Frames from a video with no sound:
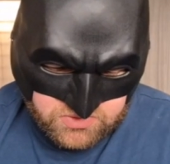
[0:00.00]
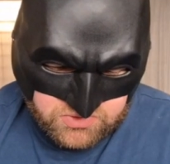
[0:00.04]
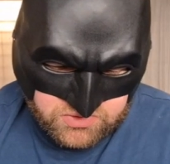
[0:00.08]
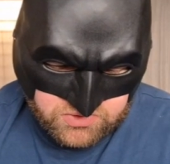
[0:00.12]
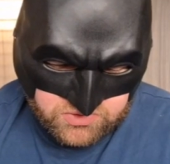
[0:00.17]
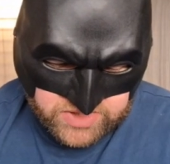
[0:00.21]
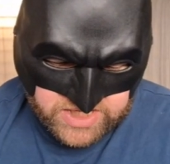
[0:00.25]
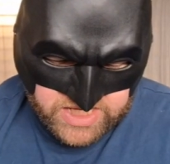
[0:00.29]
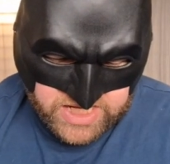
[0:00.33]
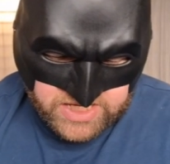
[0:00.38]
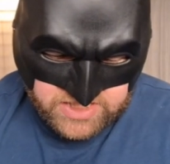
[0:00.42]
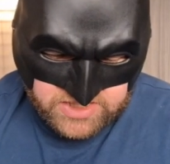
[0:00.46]

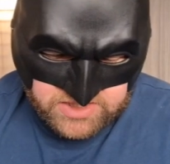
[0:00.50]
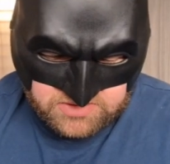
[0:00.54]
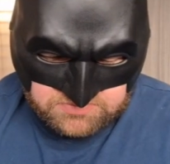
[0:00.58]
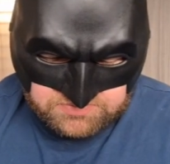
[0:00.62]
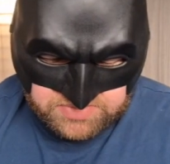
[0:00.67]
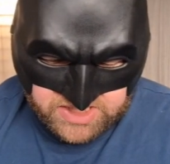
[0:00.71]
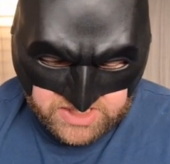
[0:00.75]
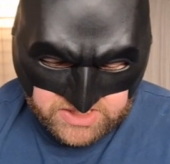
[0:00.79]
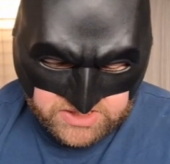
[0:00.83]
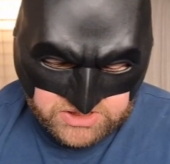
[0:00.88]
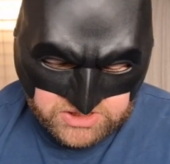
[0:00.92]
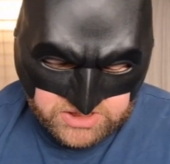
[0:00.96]
created
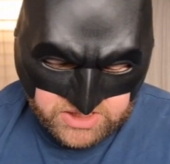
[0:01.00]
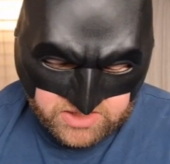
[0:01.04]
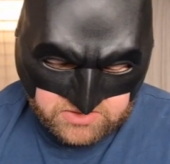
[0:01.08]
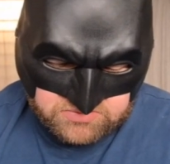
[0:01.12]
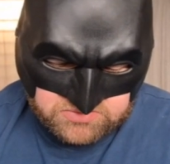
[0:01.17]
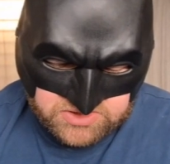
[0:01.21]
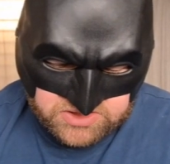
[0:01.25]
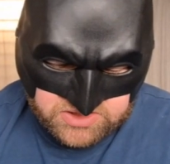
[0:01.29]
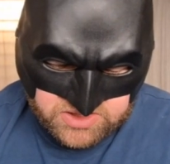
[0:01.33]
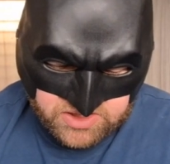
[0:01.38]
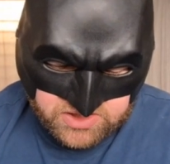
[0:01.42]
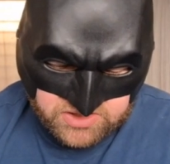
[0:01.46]
by
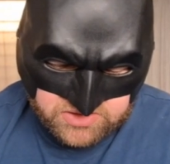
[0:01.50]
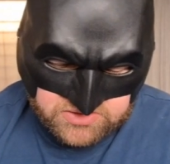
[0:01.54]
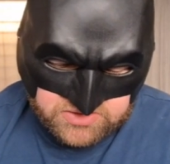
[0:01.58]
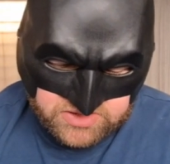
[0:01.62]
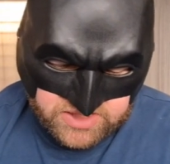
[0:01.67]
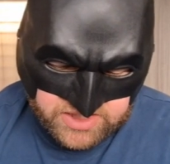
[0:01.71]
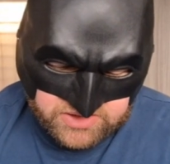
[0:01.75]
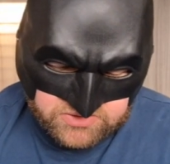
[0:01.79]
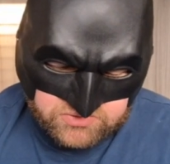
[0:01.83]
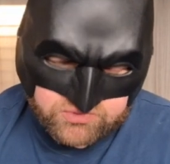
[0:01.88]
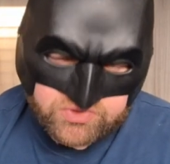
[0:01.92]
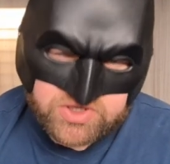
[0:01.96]
James Gunn
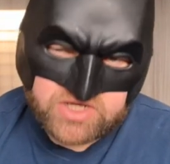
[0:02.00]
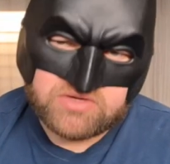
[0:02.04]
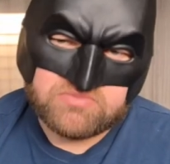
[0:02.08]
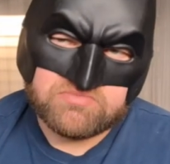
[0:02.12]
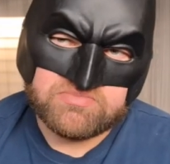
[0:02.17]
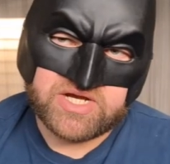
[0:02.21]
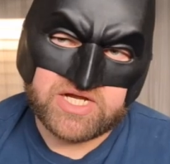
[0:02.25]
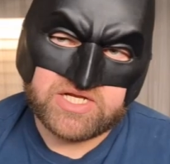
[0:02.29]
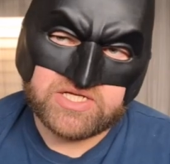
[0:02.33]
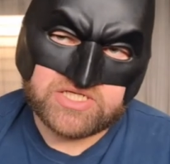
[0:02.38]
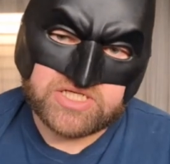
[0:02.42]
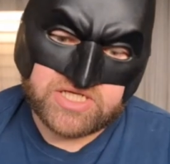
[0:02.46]
and written
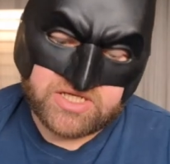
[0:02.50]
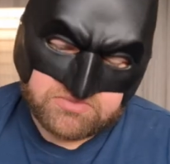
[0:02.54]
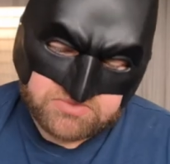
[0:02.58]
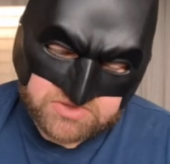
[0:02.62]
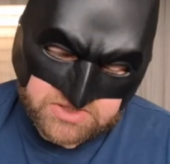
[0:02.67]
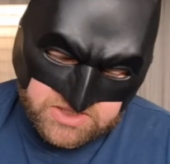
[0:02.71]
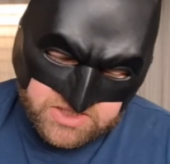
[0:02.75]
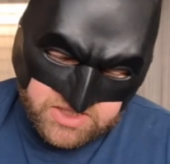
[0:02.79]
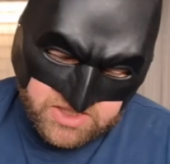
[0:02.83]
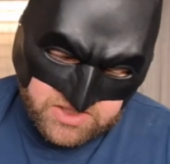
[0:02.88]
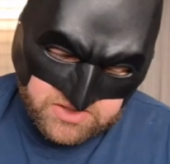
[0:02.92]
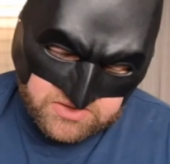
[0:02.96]
by
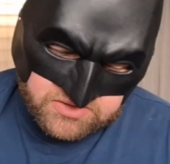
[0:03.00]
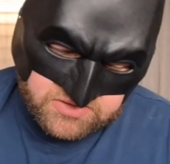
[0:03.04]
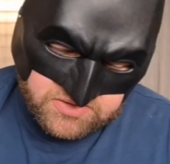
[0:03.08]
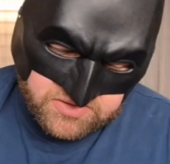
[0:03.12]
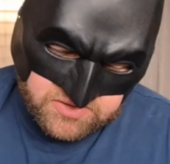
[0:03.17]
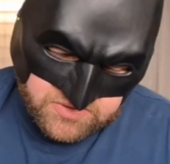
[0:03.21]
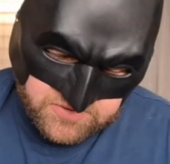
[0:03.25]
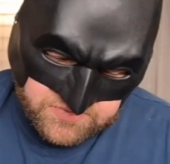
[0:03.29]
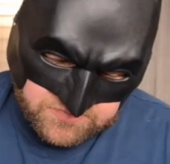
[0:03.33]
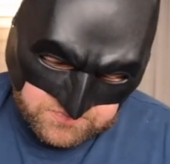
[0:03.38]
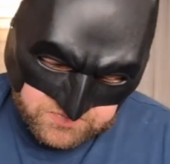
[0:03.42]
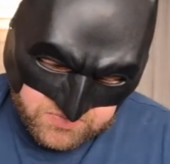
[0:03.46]
James Gunn,
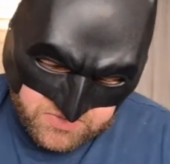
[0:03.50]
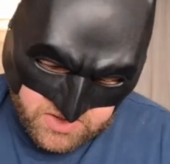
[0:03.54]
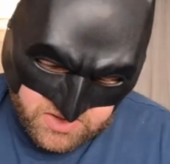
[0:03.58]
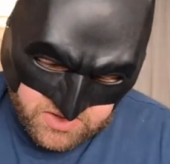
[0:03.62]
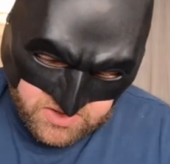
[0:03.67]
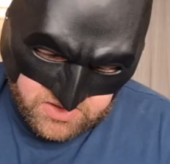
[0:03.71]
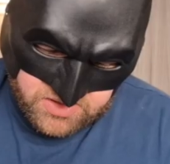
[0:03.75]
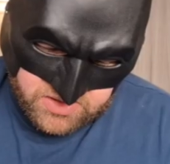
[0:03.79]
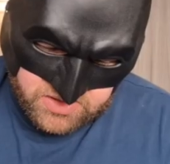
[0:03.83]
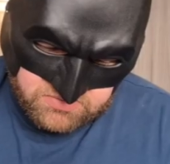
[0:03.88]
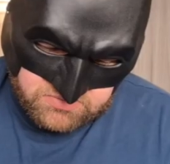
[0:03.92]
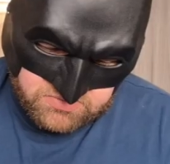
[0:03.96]

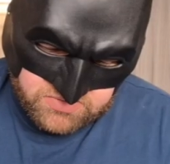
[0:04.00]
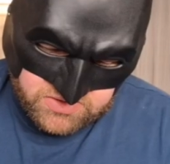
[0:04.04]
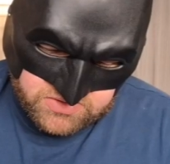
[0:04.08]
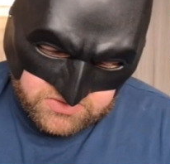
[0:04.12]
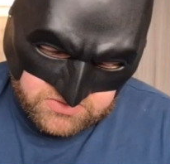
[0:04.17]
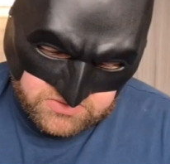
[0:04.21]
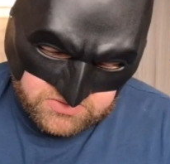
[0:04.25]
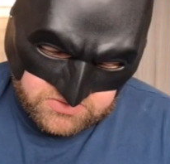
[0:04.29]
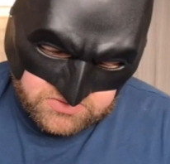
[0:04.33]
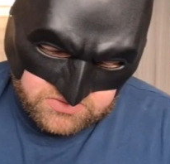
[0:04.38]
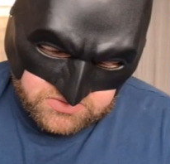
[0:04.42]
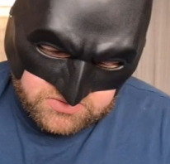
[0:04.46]
um,
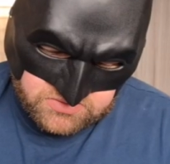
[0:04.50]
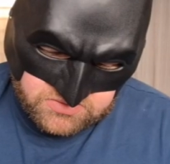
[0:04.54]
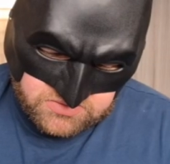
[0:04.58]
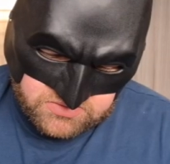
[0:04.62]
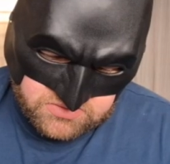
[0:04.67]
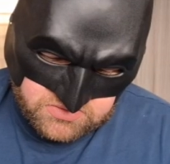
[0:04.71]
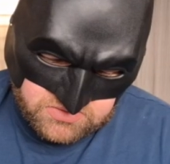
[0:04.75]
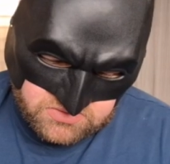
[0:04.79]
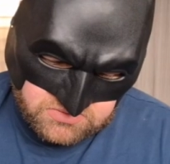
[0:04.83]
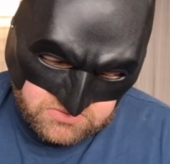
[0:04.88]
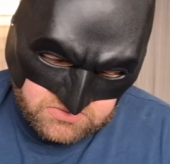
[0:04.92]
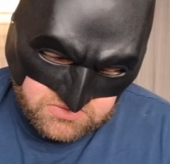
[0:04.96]

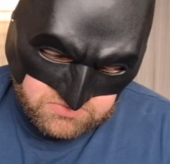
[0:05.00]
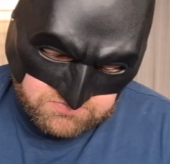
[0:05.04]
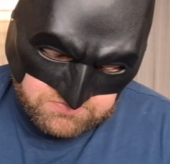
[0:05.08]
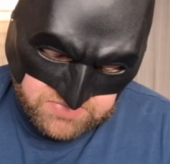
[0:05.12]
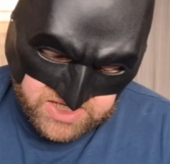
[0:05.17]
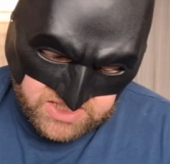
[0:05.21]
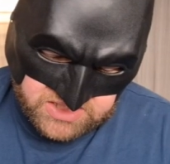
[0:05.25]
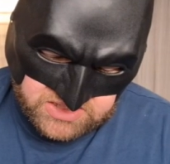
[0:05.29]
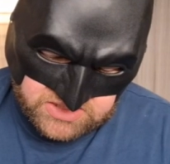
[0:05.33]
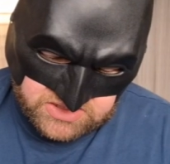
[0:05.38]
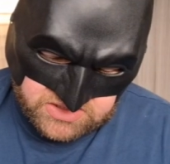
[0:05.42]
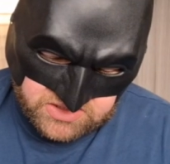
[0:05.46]

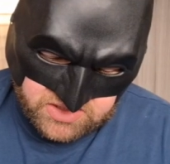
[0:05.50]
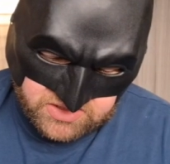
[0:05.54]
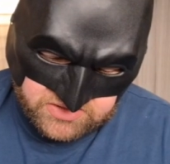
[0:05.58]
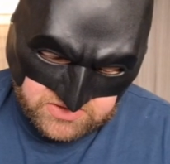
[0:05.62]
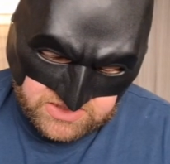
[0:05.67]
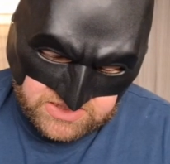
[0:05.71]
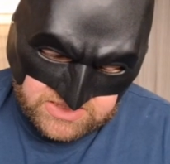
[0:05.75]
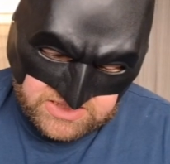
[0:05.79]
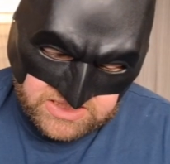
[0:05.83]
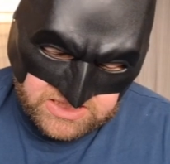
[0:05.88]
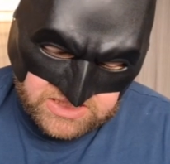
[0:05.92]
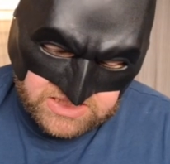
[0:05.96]
based on
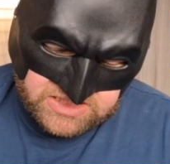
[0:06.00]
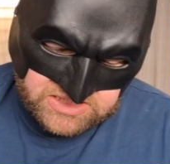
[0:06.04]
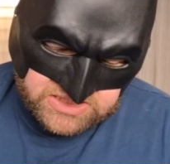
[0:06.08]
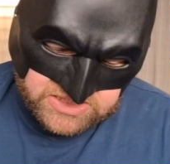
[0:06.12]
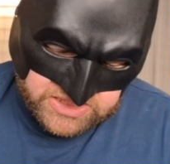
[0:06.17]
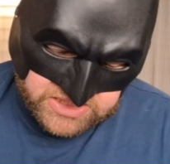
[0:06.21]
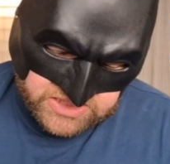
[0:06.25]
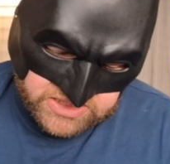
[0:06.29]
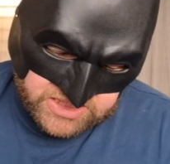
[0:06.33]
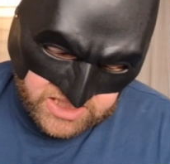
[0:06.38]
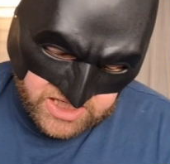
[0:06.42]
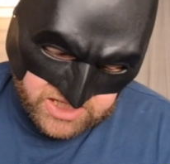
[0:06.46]
the
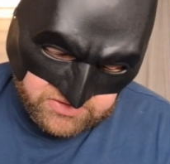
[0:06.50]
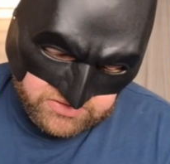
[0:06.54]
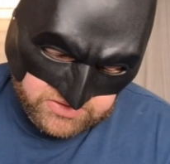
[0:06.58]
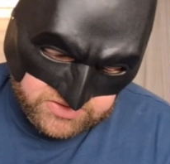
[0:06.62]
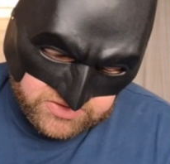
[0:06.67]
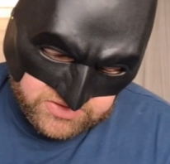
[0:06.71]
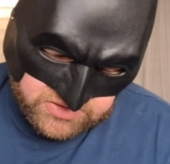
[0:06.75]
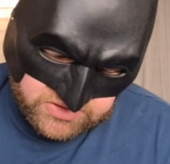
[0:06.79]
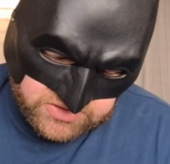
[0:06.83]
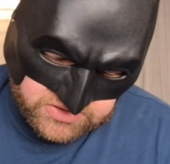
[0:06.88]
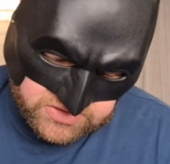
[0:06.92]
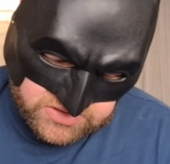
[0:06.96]
DC
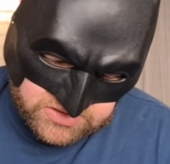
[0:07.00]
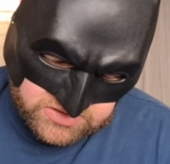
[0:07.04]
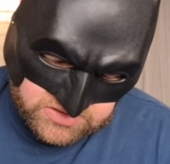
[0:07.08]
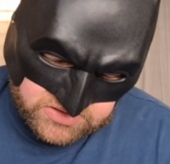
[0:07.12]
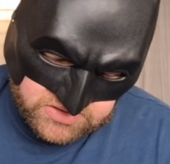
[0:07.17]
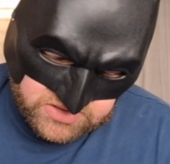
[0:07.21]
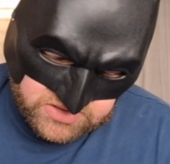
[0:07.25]
characters,